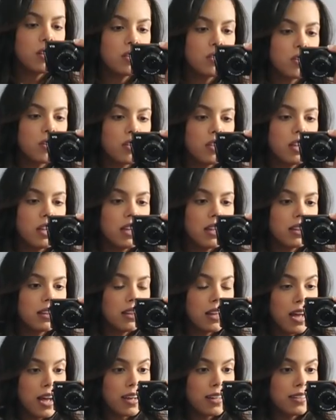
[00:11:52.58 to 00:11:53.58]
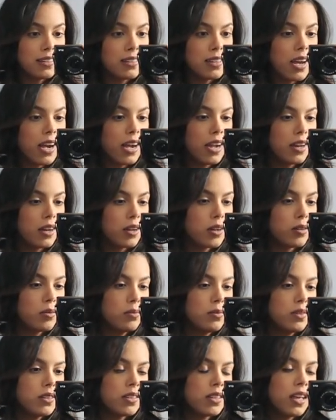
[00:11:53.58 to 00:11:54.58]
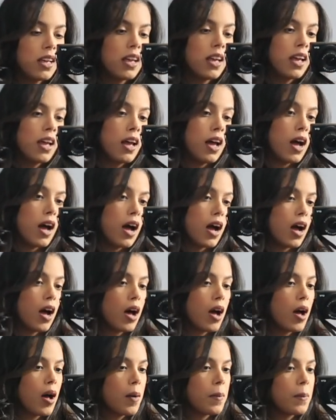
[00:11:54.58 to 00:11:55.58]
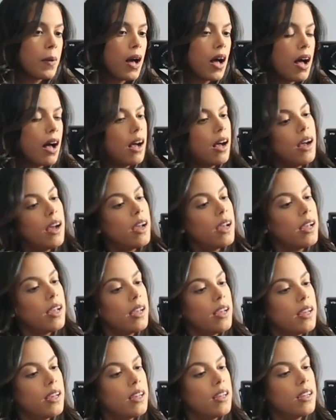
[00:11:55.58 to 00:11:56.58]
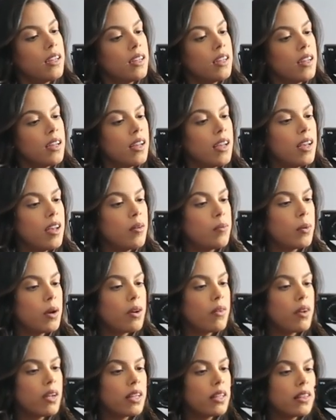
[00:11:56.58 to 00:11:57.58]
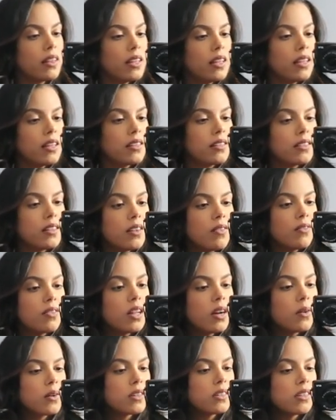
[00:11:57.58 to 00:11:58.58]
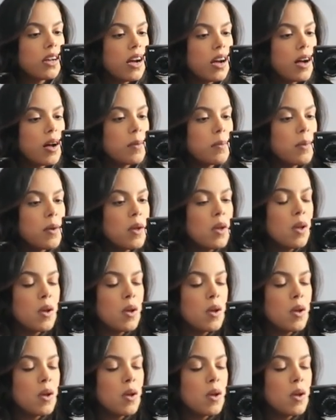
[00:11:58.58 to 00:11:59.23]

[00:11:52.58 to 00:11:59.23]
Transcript: These are the last items. I am wearing the sunflower top